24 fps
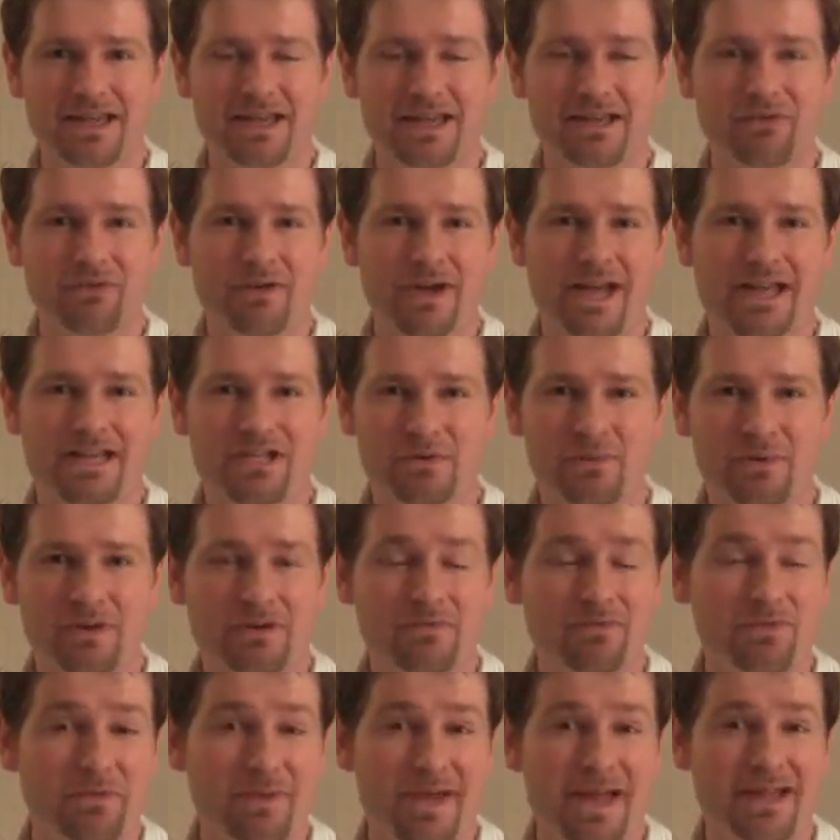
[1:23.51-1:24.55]
I
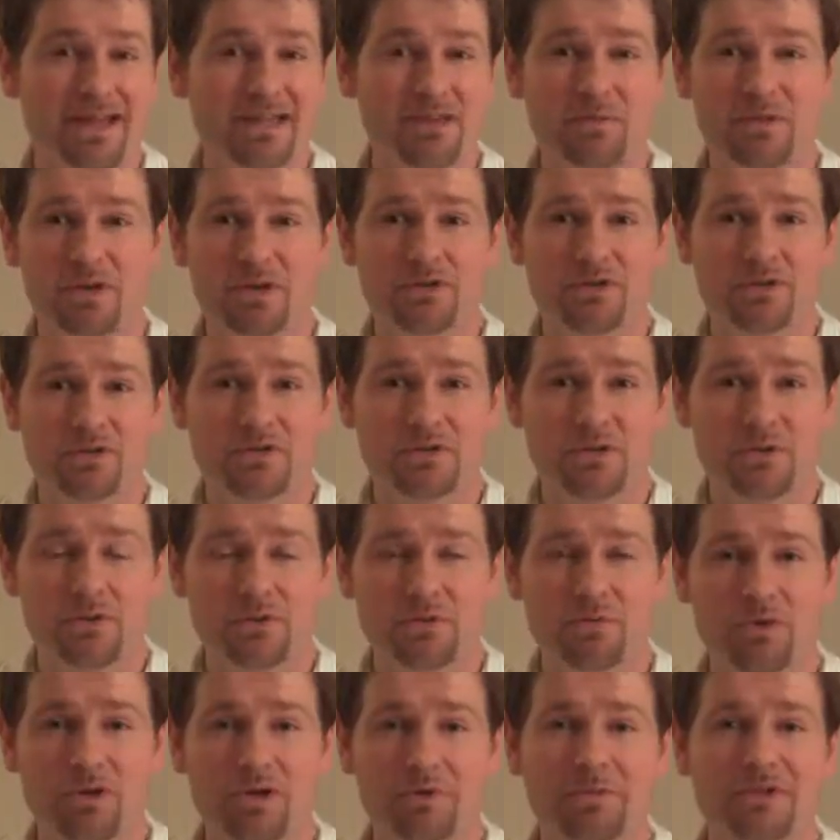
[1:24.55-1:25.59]
graduated from acupuncture school
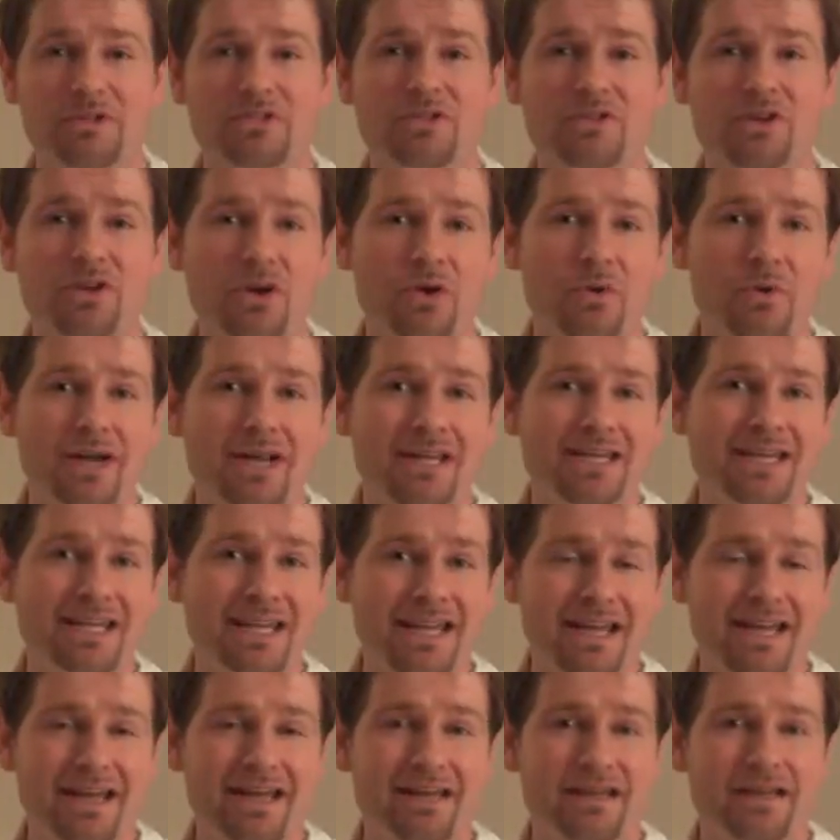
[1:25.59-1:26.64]
with pretty much no
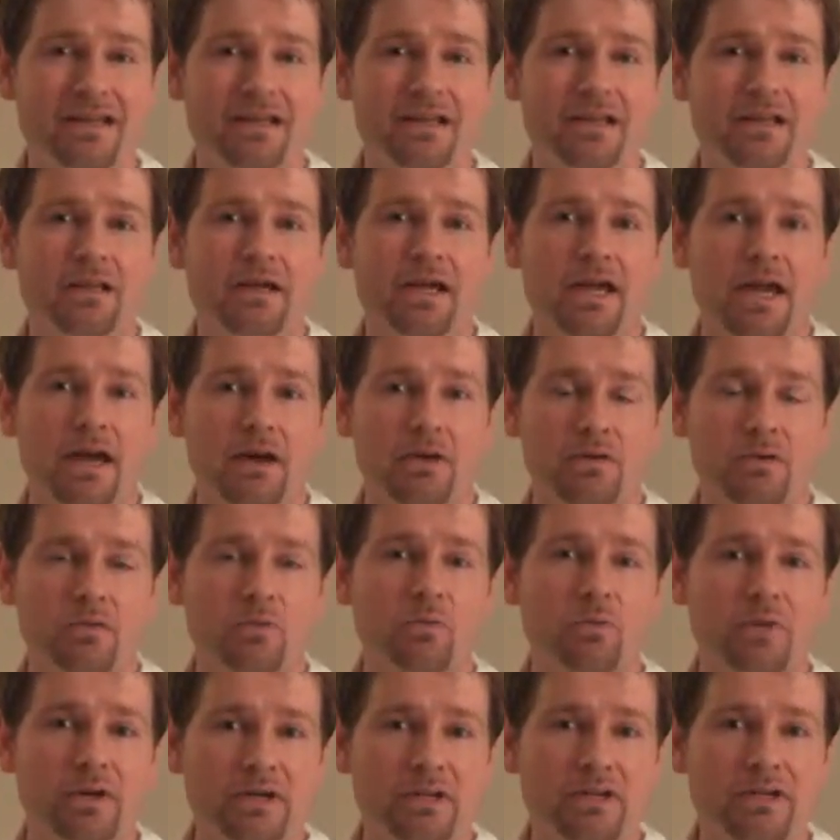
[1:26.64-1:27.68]
idea how to
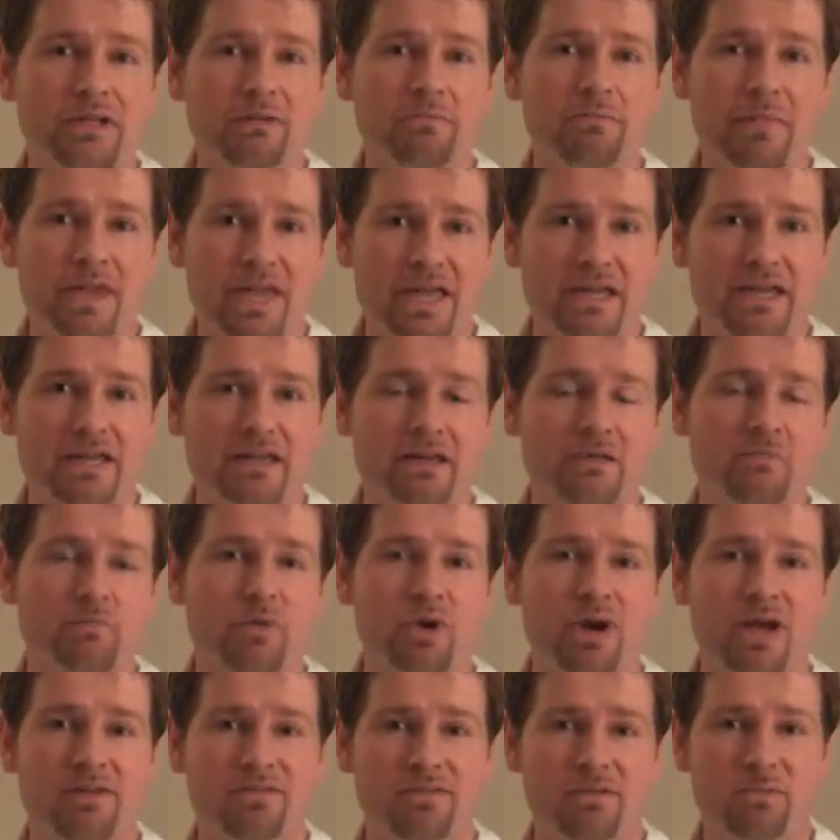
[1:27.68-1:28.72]
really make it in
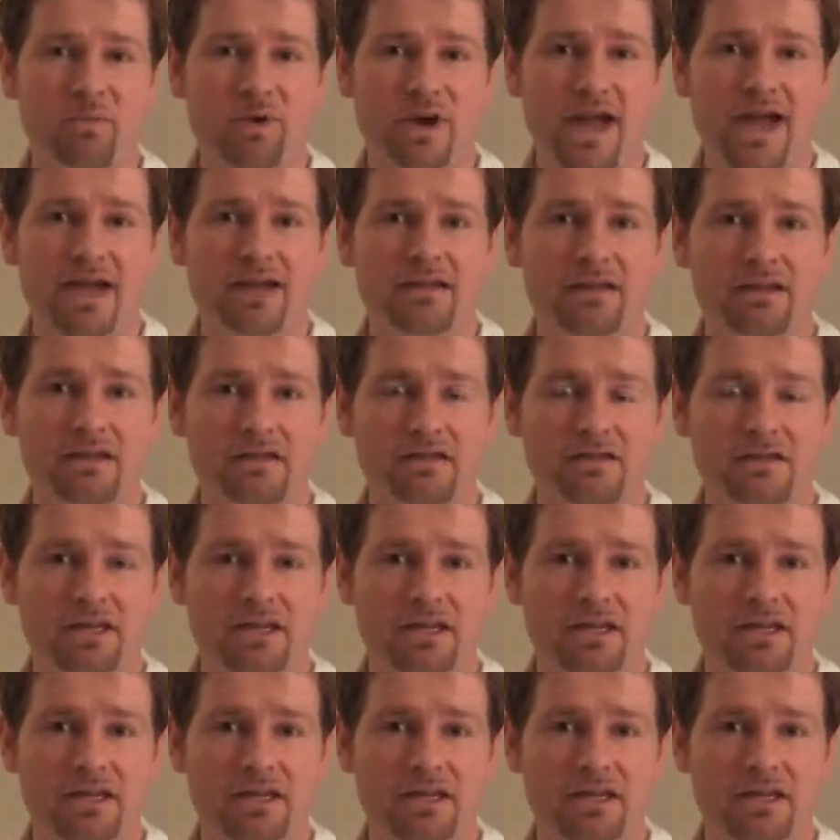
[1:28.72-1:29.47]
private practice.